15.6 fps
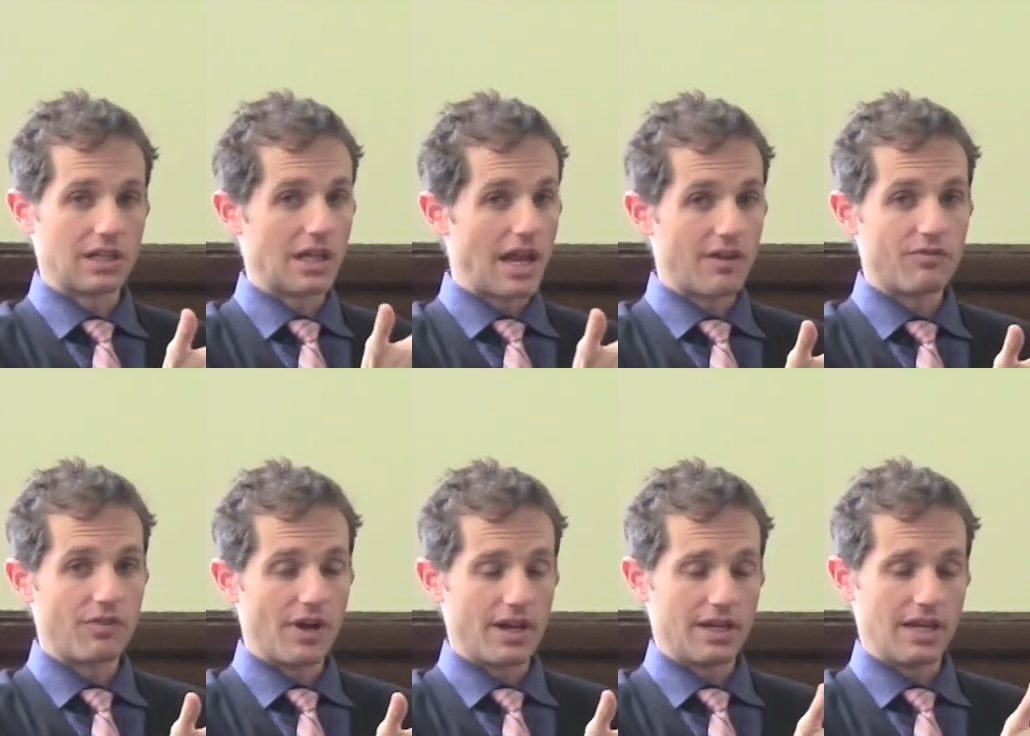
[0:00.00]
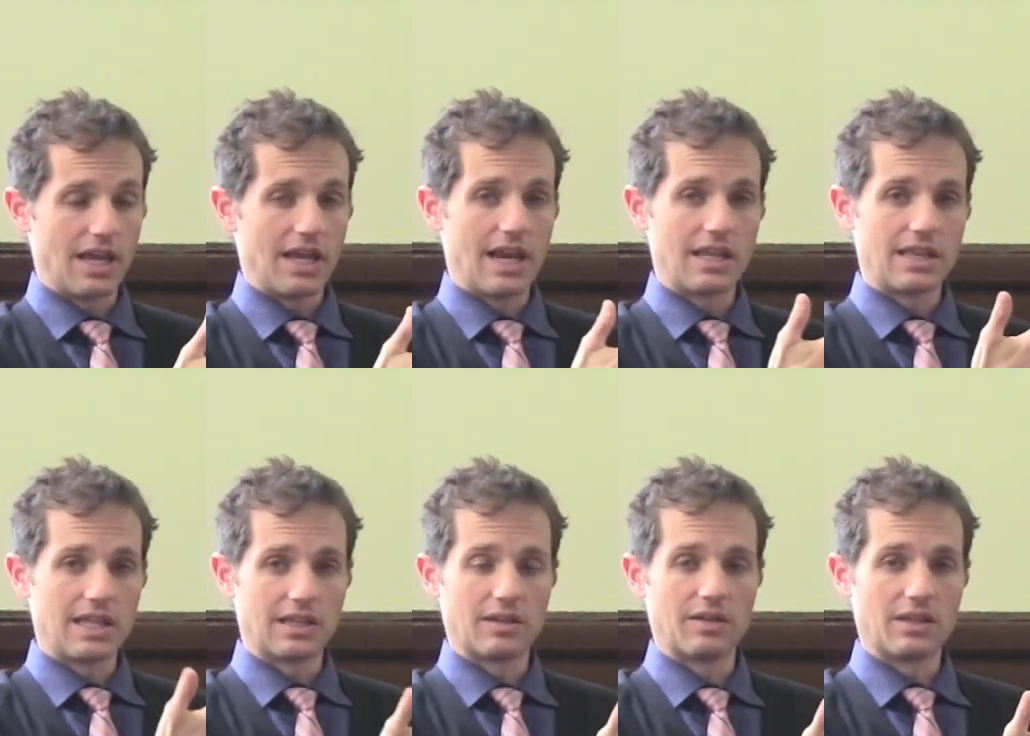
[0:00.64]
the project a lot of fun,
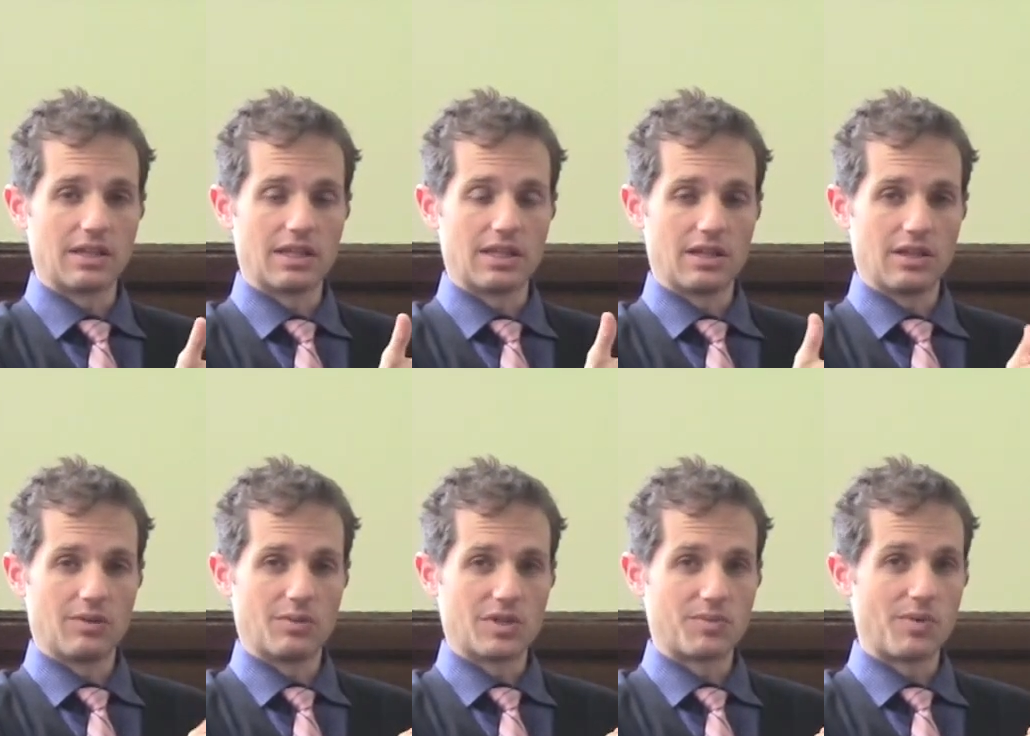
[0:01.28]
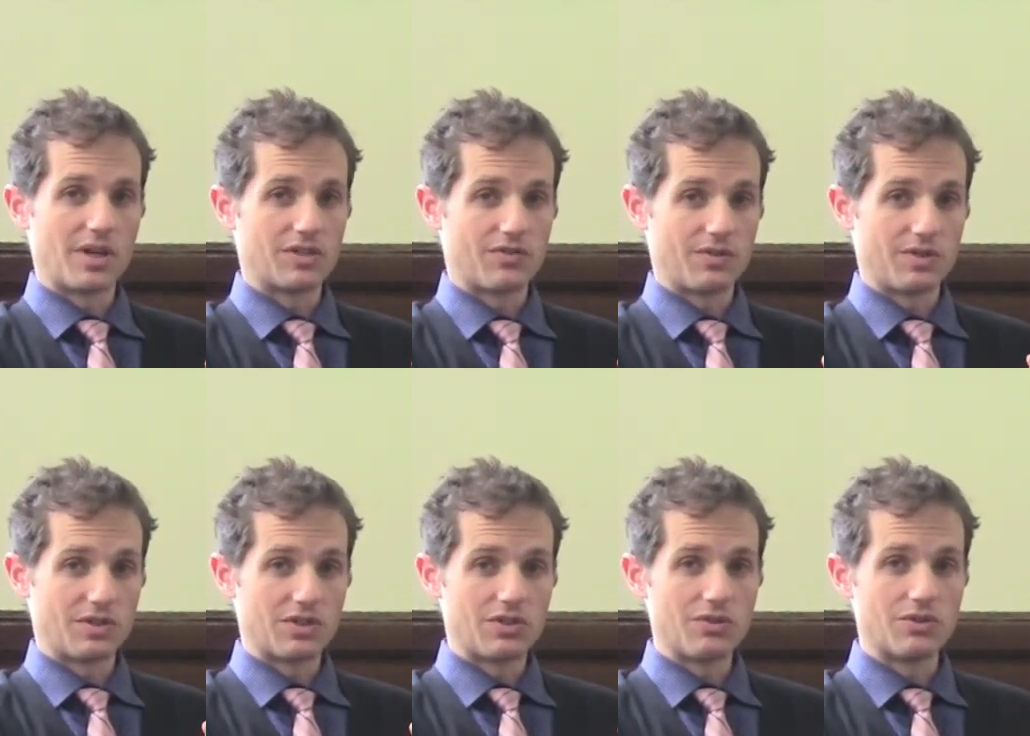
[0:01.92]
and I think that the
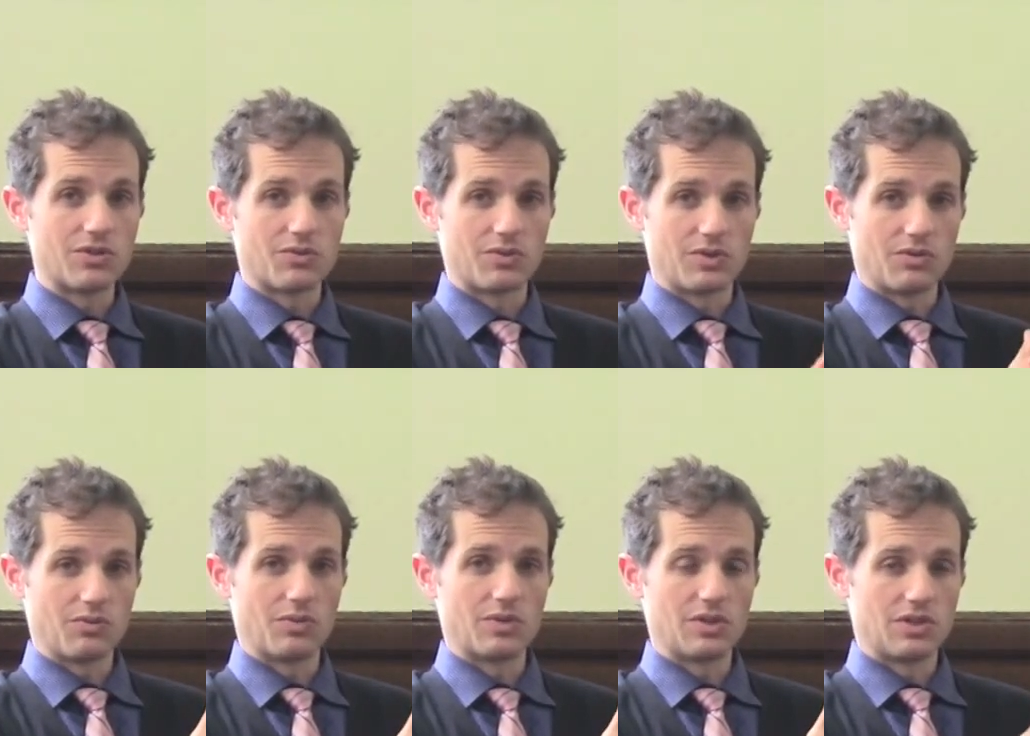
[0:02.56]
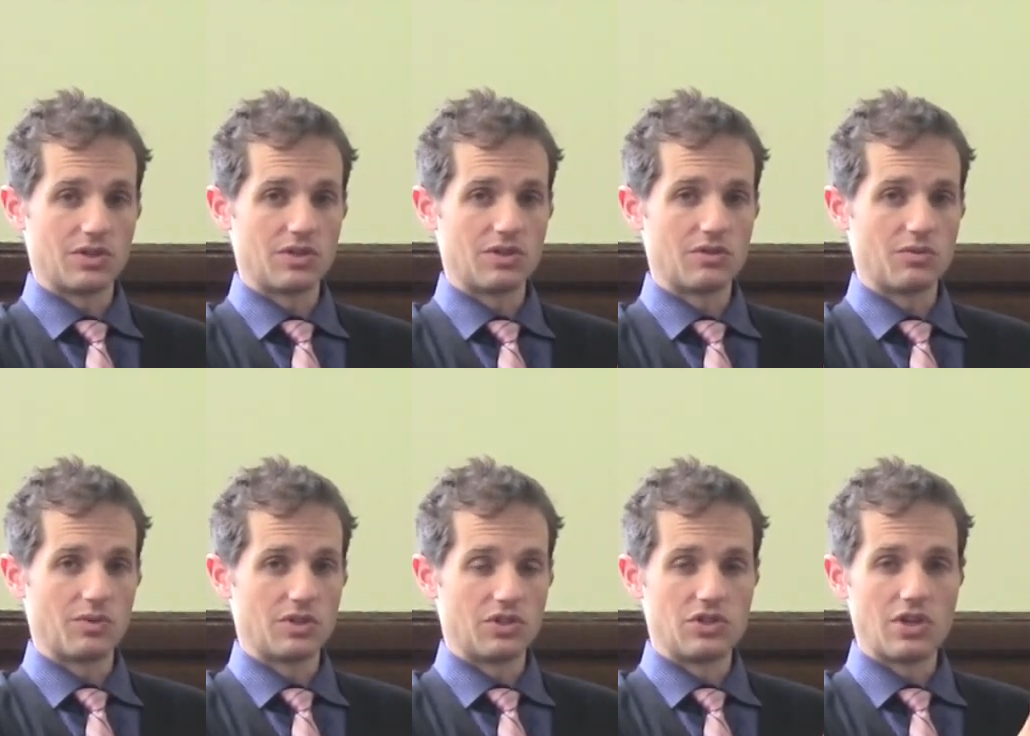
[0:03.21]
response from the students
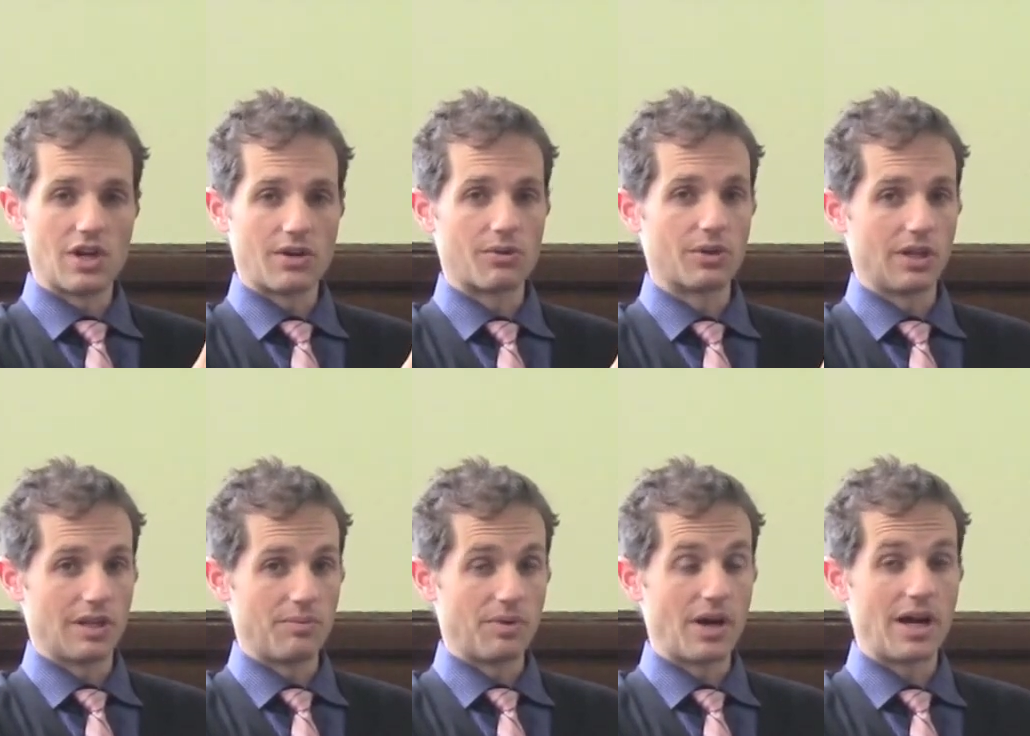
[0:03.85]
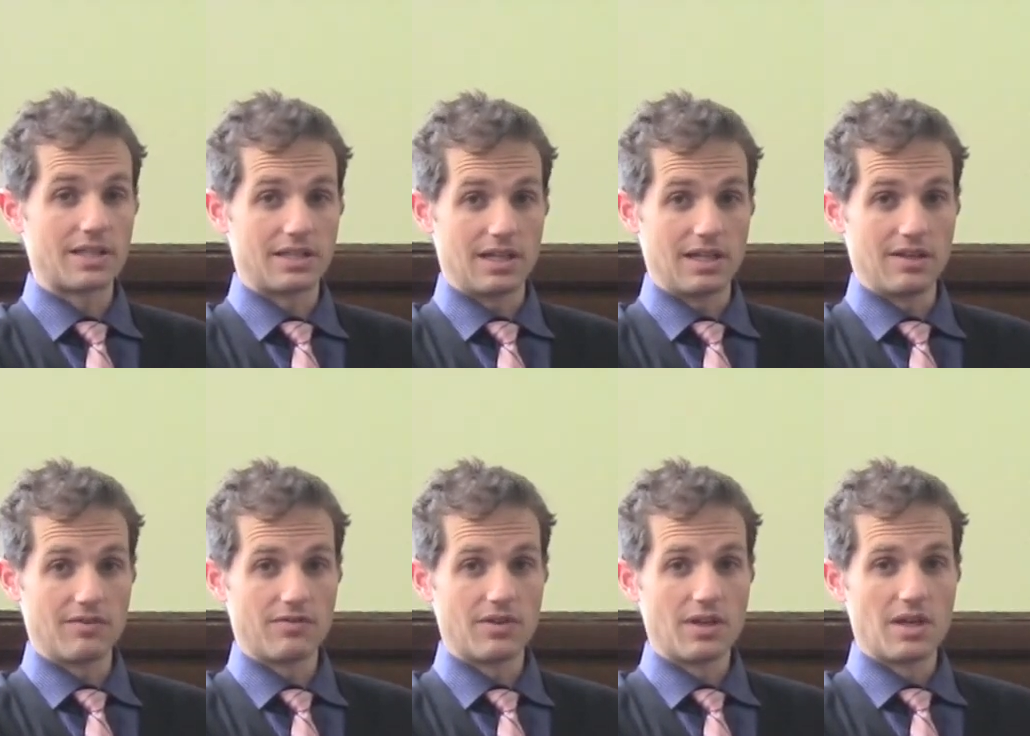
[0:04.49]
was generally
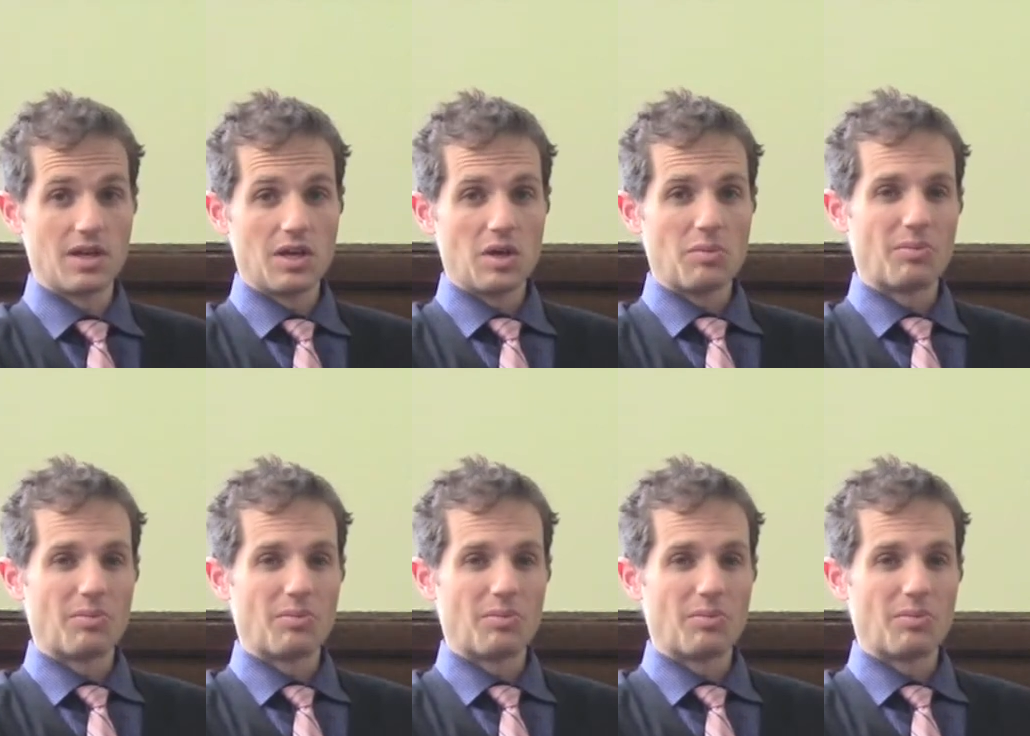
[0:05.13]
positive.